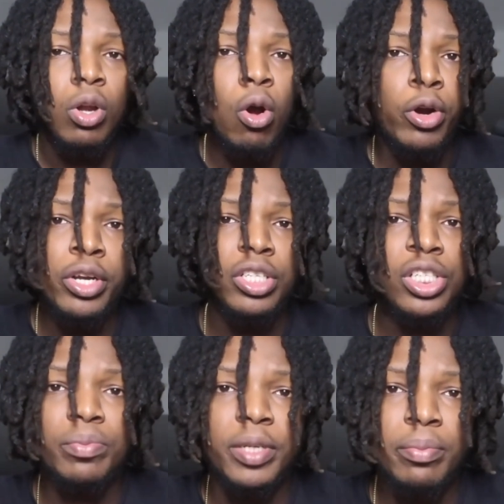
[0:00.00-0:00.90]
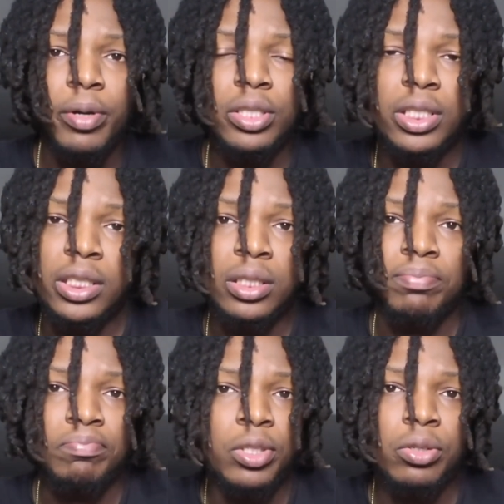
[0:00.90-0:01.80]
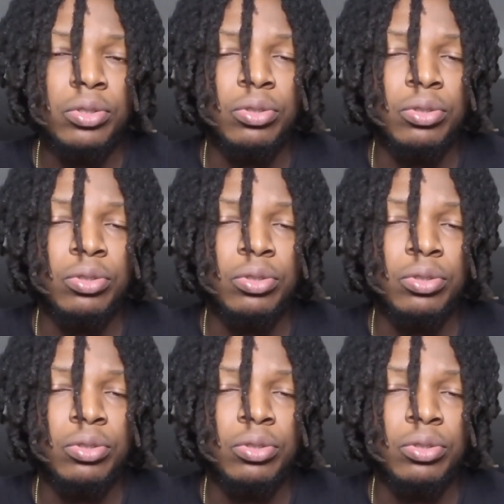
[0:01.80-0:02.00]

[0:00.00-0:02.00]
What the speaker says: Or you could just be the person that just, you know,